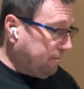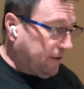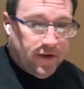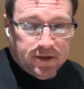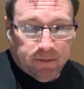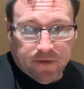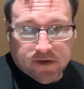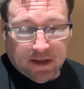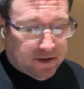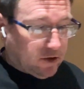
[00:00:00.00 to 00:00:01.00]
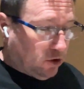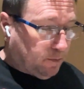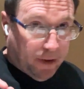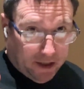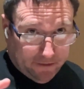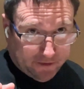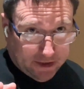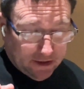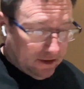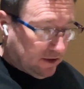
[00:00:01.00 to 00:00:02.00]
This month's is called Puffed.
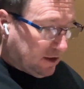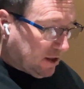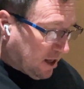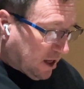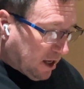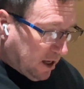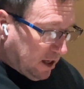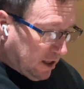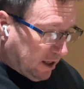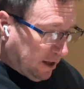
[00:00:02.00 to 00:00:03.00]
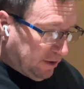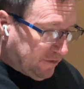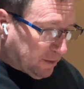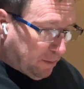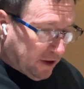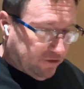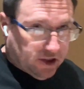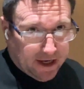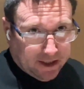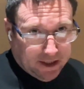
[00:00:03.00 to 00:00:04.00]
I believe it's a puff
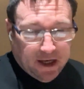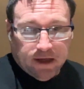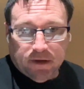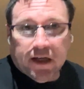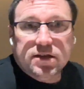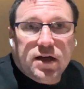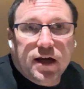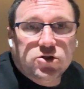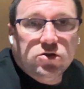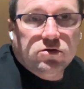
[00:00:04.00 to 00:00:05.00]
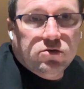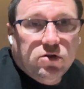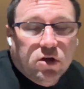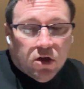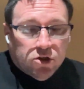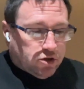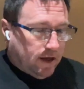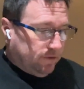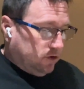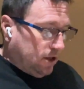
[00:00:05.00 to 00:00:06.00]
jacket, and because I
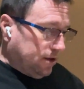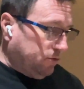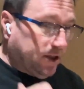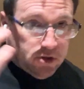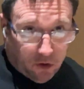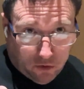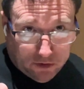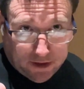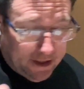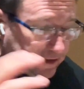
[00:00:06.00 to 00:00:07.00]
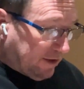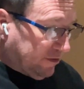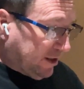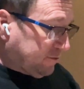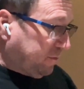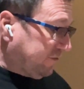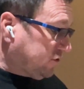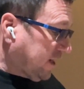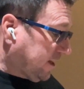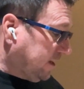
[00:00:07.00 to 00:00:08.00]
travel a lot when it's cold, I like to have a nice puff
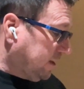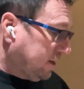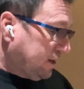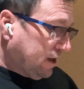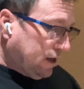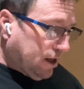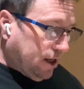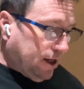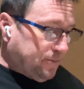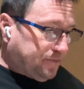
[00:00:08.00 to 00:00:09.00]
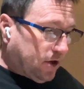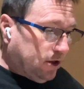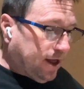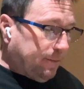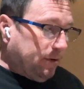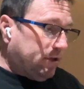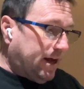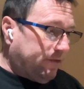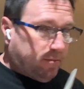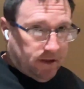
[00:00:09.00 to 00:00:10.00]
jacket. A lot of people
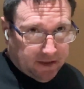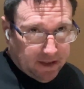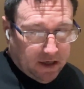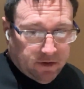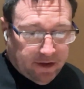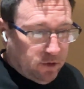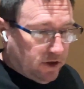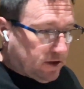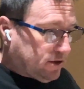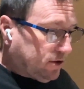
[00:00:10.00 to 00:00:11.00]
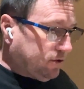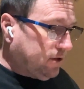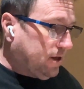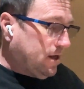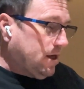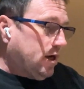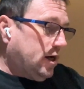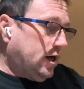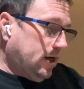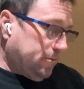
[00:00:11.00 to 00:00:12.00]
have them on set when I work, so,
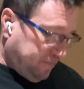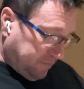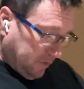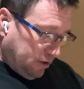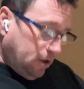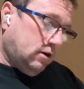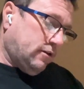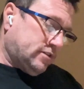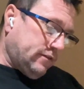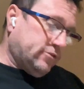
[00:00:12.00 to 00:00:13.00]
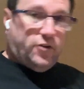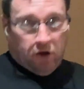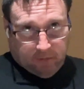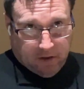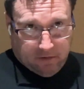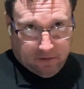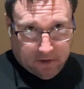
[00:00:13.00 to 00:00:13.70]
you know, I was having FOMO